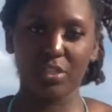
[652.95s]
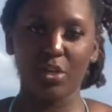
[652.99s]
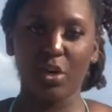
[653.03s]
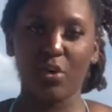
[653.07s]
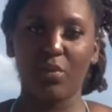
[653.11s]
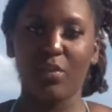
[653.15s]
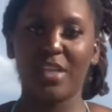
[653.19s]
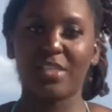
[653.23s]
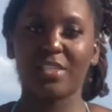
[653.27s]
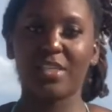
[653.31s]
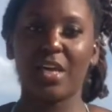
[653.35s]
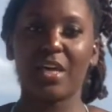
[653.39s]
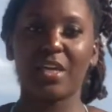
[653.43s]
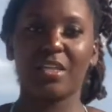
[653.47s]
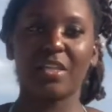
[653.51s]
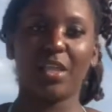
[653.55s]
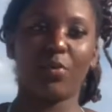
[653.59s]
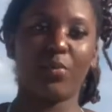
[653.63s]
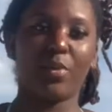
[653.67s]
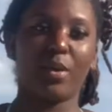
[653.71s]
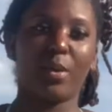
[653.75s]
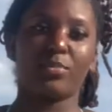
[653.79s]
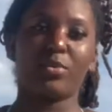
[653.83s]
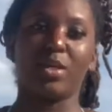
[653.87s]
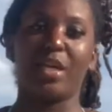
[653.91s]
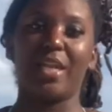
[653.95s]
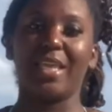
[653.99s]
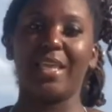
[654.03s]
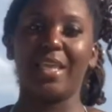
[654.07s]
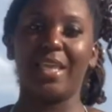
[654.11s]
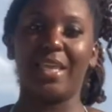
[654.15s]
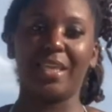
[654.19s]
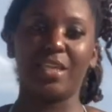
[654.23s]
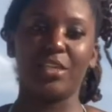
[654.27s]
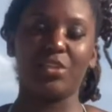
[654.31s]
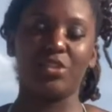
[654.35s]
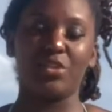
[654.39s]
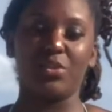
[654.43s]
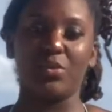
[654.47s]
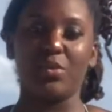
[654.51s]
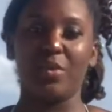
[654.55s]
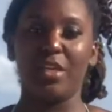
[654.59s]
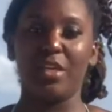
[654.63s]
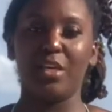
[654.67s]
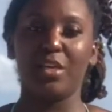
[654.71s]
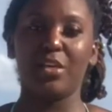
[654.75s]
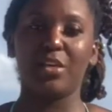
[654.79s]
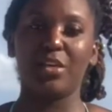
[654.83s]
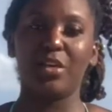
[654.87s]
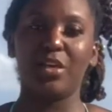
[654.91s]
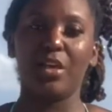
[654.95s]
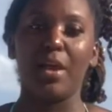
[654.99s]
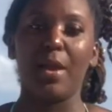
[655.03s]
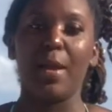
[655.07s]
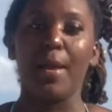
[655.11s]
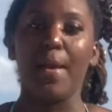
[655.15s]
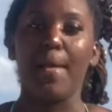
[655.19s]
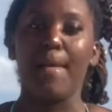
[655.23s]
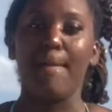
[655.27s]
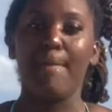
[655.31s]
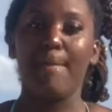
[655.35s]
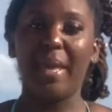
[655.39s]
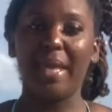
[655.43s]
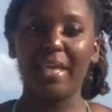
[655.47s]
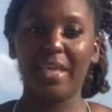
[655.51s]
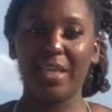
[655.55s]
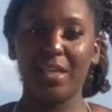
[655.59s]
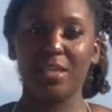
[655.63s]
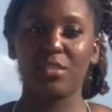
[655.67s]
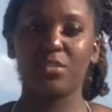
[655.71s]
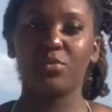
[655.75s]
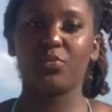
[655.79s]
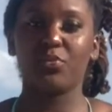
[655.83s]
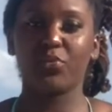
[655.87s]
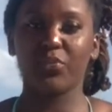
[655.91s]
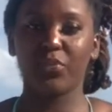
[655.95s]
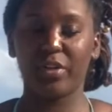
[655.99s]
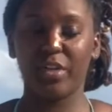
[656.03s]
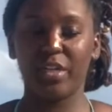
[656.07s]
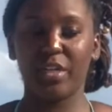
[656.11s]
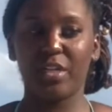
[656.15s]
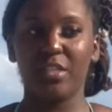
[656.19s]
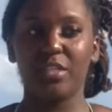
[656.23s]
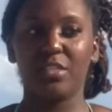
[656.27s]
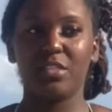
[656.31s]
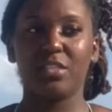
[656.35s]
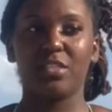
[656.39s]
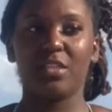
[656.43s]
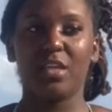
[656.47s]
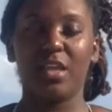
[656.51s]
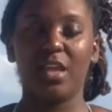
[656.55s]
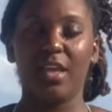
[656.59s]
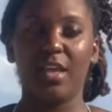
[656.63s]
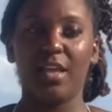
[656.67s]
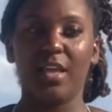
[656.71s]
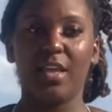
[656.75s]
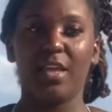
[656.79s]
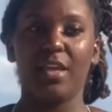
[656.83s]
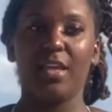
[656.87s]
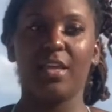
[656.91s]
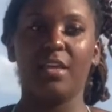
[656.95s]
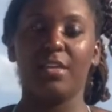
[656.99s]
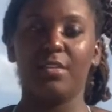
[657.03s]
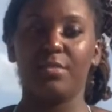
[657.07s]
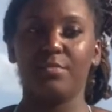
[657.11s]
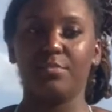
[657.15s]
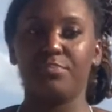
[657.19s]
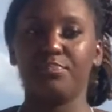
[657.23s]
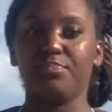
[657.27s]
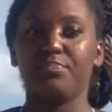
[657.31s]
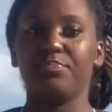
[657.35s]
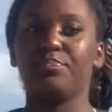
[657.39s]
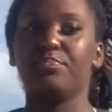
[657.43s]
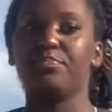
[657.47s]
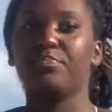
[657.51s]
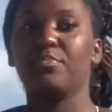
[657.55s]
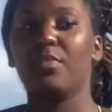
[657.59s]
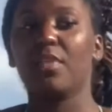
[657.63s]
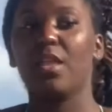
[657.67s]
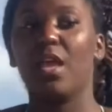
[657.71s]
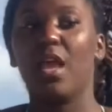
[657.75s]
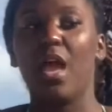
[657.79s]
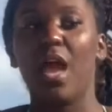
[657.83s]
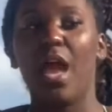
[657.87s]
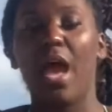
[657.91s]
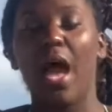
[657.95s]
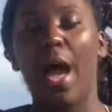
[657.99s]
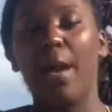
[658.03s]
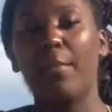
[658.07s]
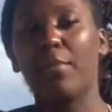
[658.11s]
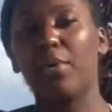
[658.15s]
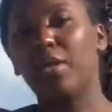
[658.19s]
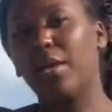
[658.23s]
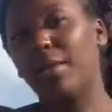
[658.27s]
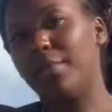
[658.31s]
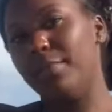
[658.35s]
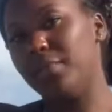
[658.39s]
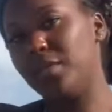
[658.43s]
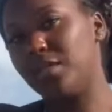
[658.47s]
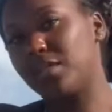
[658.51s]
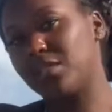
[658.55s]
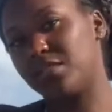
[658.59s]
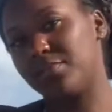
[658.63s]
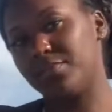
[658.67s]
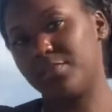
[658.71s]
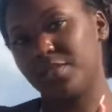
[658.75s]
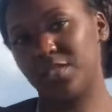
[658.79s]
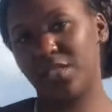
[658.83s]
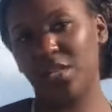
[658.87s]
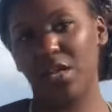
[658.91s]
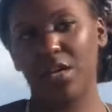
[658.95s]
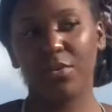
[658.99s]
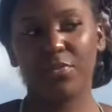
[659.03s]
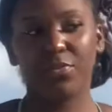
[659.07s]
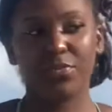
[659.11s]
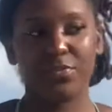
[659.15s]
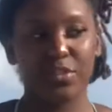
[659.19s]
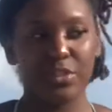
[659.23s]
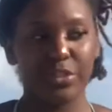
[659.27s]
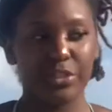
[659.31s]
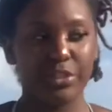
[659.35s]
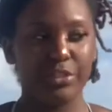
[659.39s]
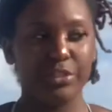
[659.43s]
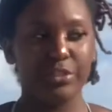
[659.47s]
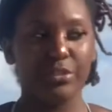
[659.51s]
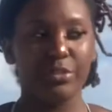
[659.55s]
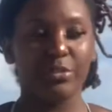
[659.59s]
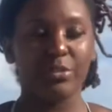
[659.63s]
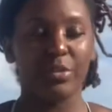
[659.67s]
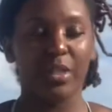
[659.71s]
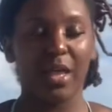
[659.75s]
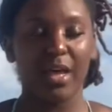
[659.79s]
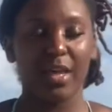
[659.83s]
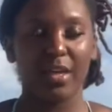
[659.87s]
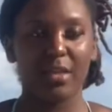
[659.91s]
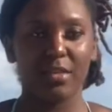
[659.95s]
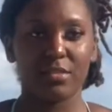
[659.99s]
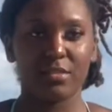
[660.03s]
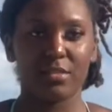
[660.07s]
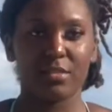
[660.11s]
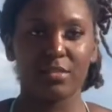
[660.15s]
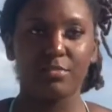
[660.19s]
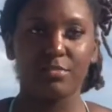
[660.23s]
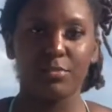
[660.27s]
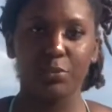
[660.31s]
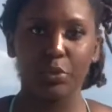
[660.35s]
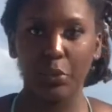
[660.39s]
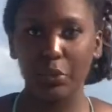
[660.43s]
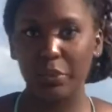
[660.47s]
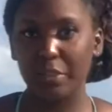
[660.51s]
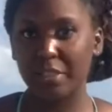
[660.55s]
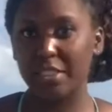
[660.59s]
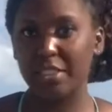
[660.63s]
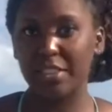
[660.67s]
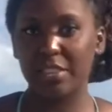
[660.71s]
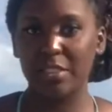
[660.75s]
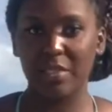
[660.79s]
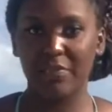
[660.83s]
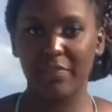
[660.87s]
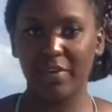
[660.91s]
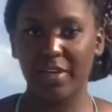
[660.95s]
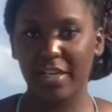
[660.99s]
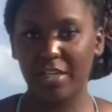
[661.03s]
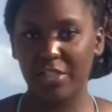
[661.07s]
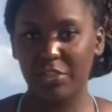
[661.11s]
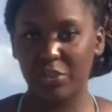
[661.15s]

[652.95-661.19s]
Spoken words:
So that's kind of like what I'm trying to get into here, making some friends, and I'm gonna book some stuff to do, like some touristy stuff, I guess